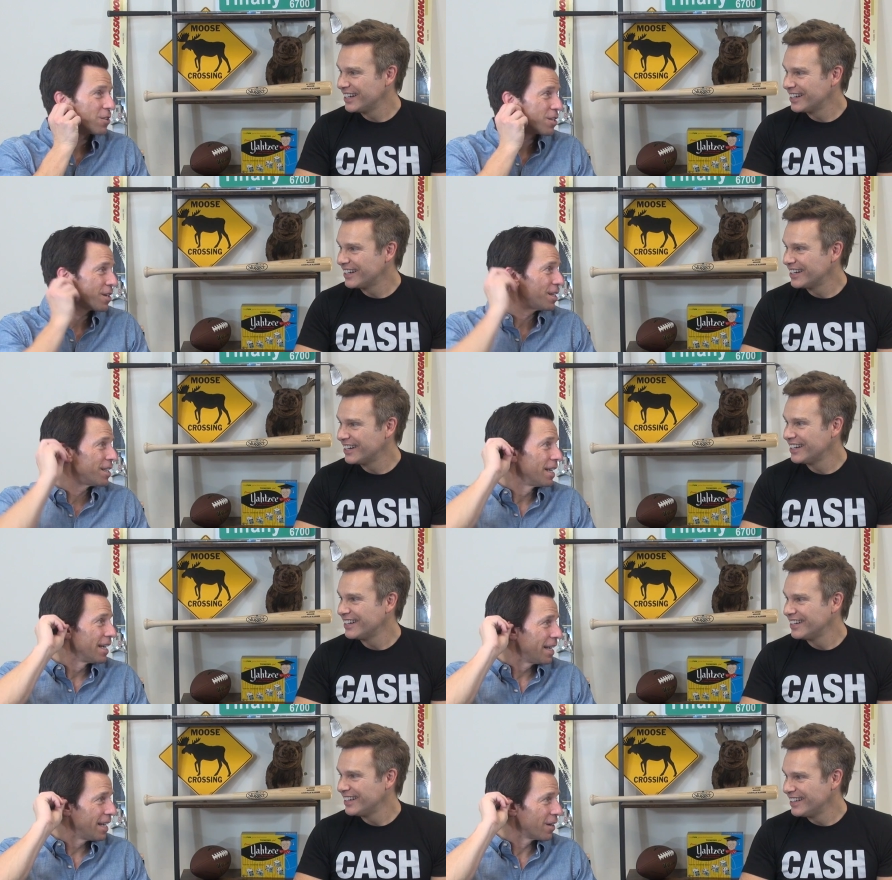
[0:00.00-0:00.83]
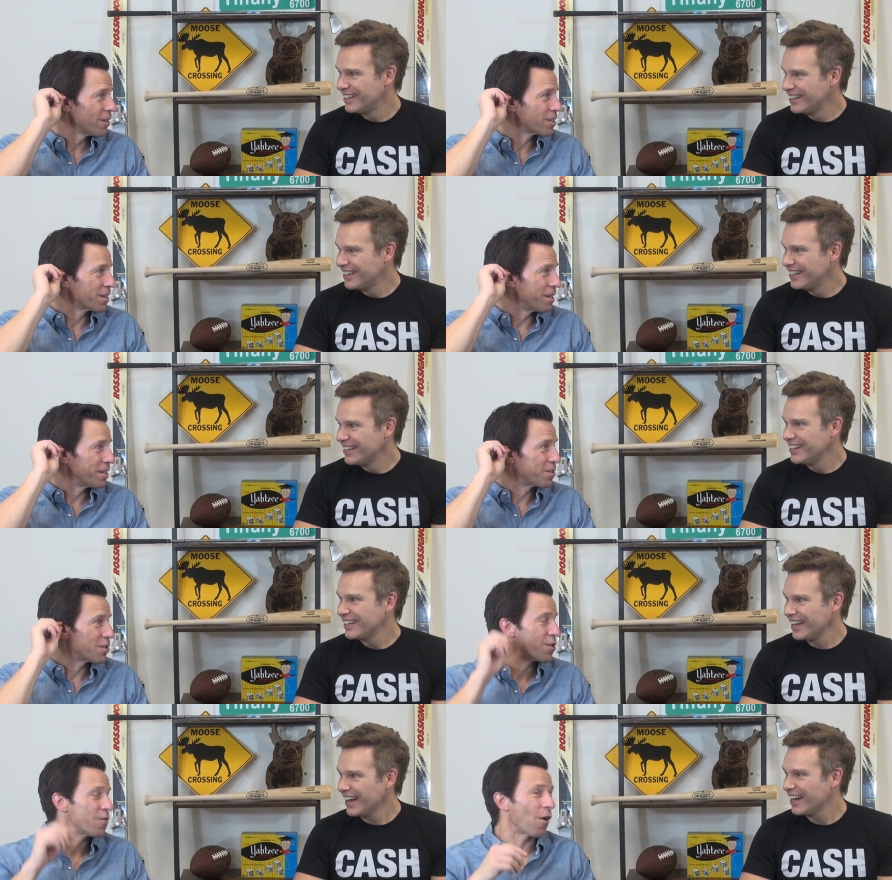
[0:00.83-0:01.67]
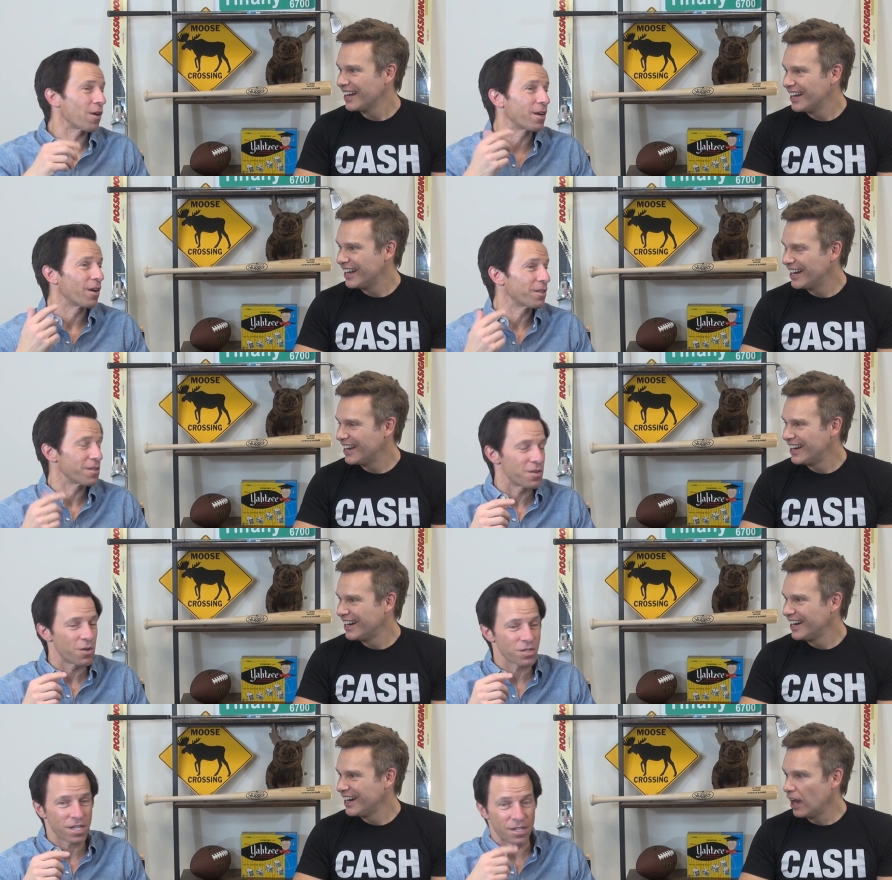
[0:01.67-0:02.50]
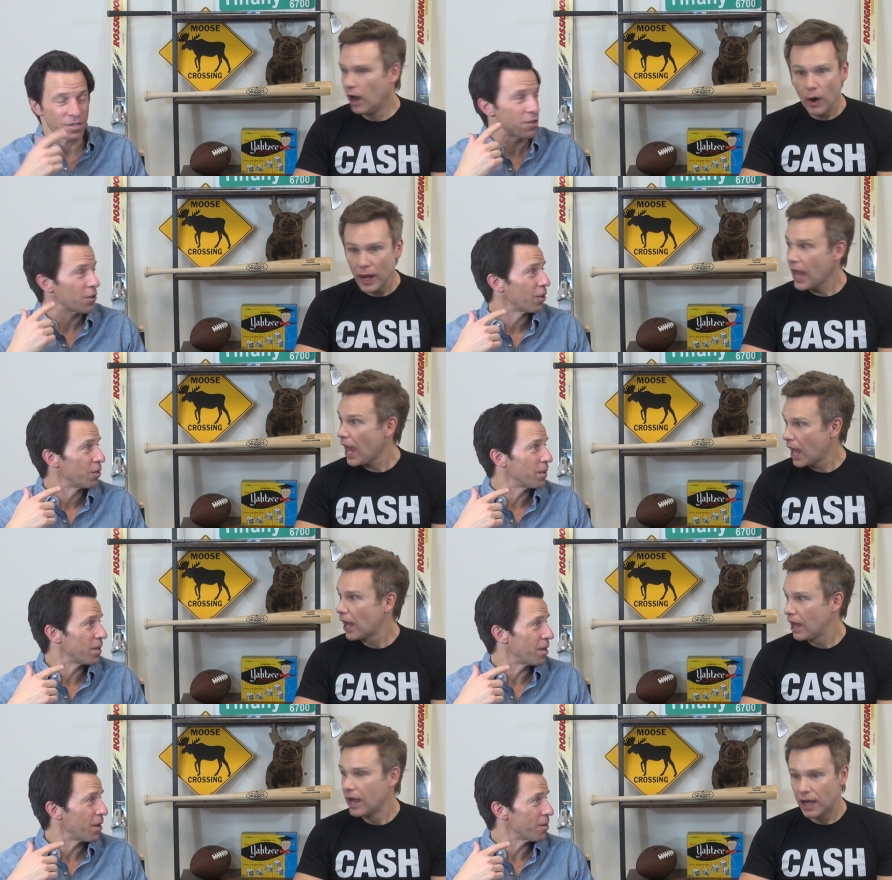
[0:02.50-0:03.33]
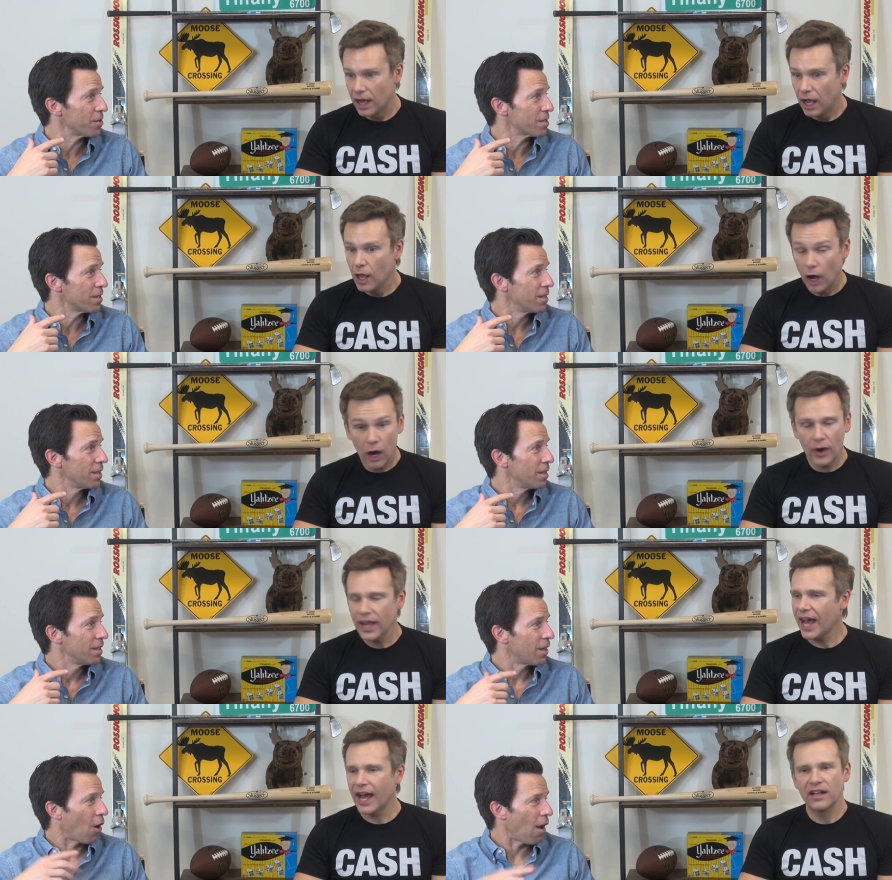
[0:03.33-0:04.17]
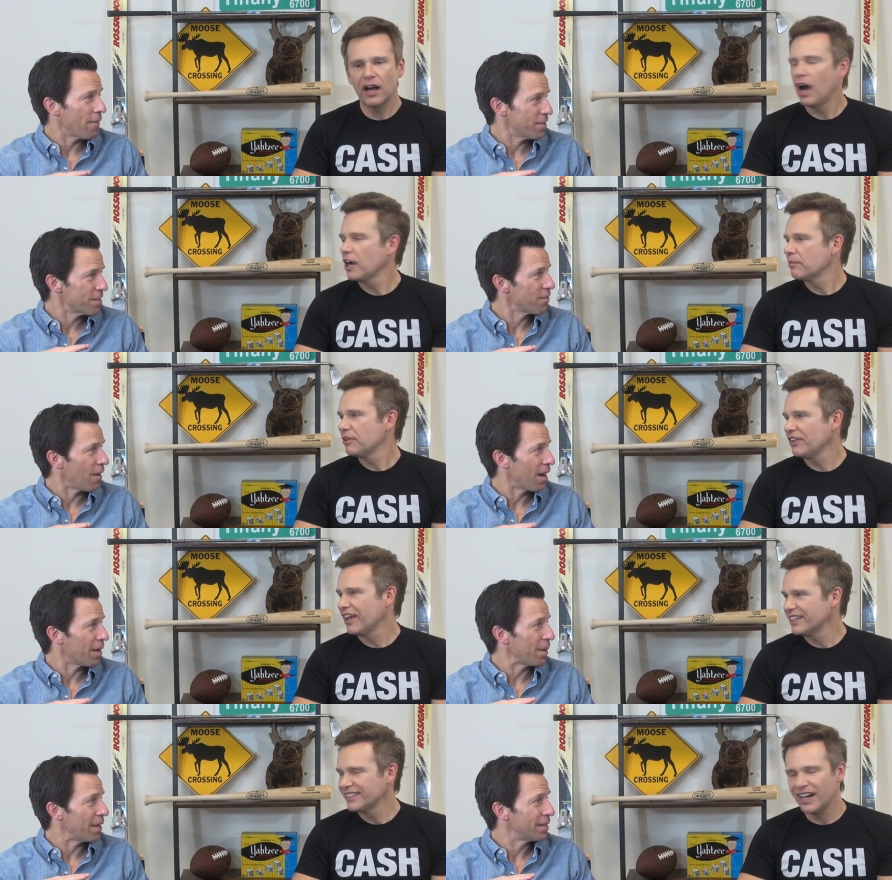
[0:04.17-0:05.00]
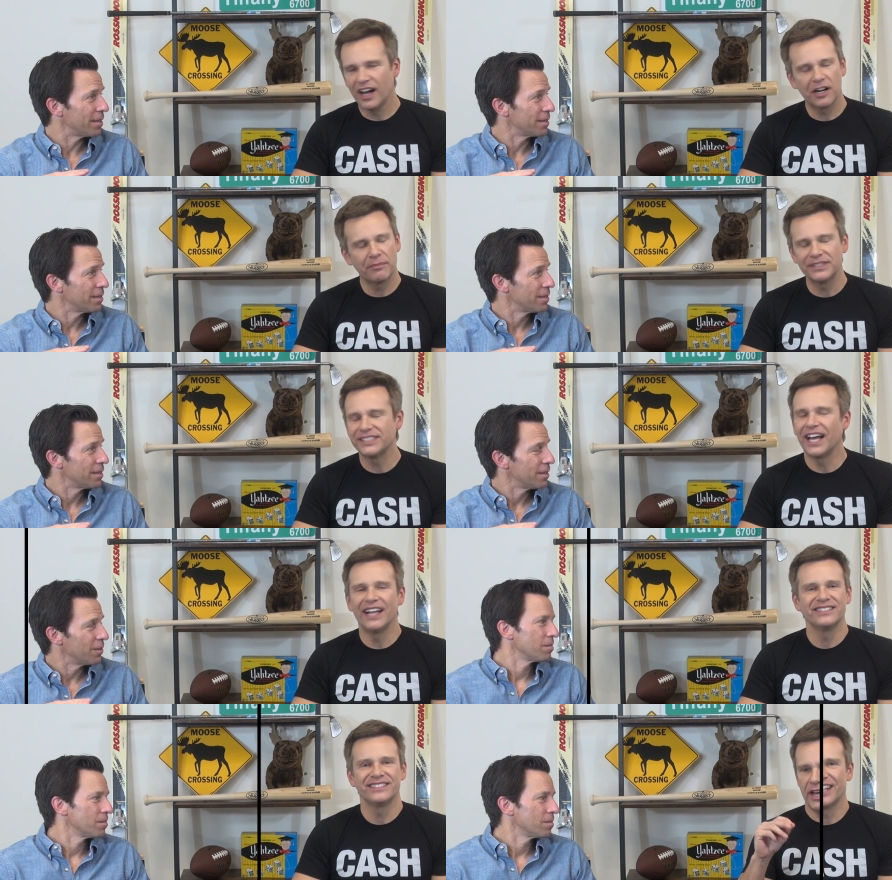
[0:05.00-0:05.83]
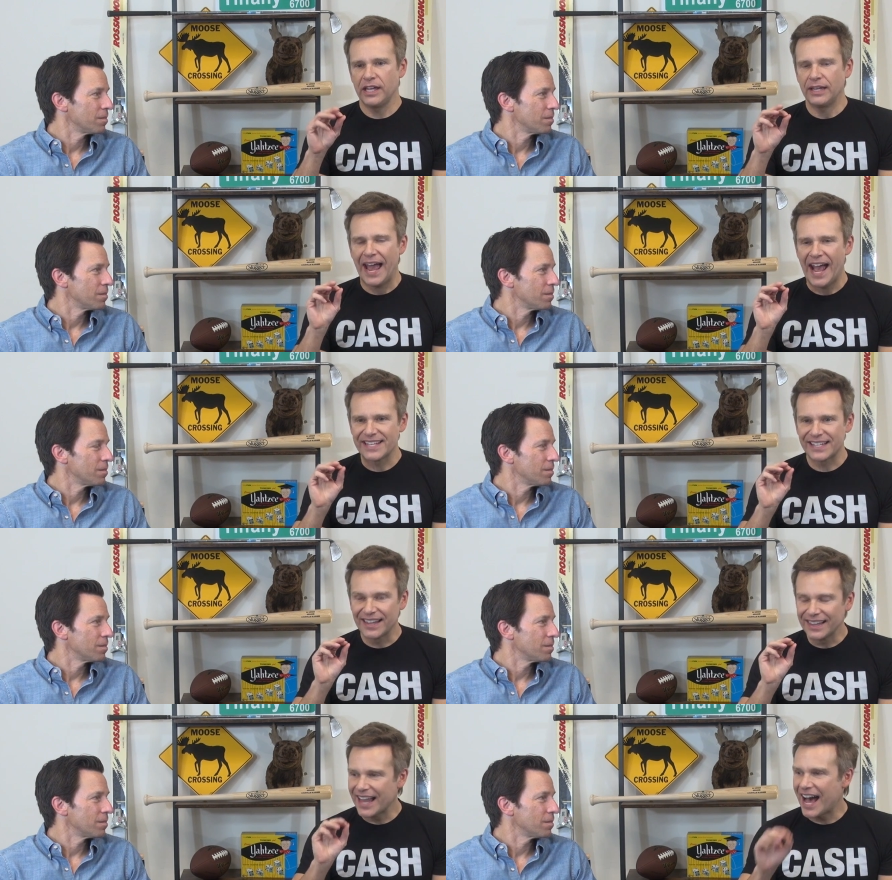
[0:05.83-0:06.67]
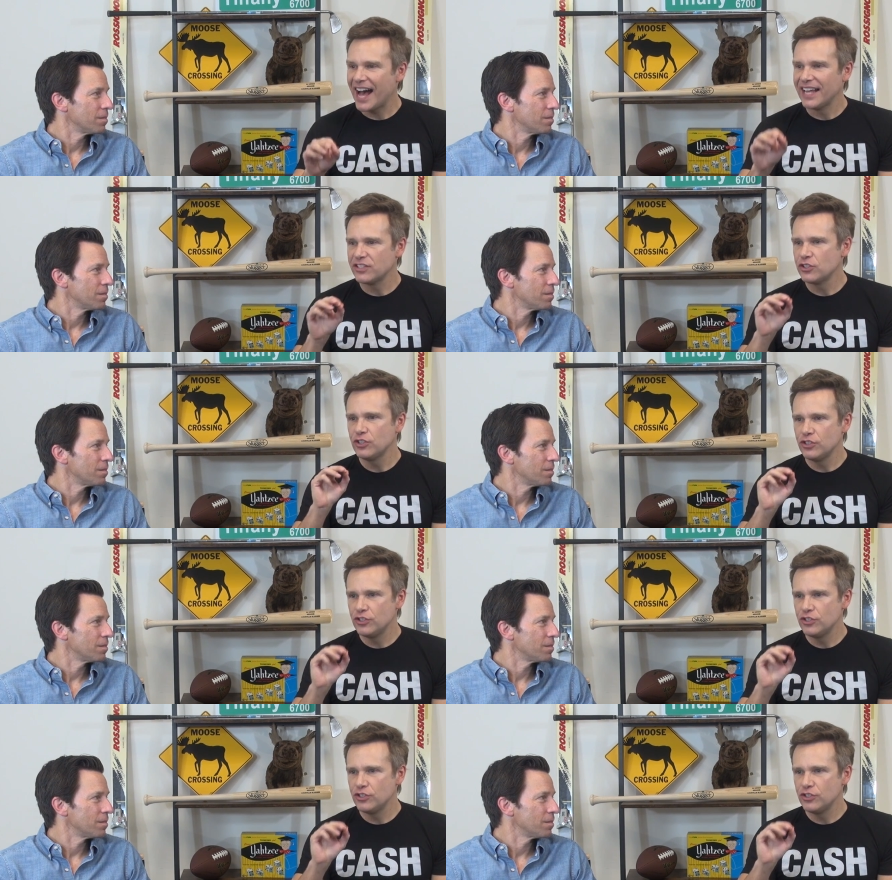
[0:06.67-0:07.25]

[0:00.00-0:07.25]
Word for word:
Speaker 1: is good, here is good. So
Speaker 2: you've already gone to the nose. Nice. Oh, yeah. Good with the nose? Oh, yeah. Office 100%, environment. 100%. It has a lot to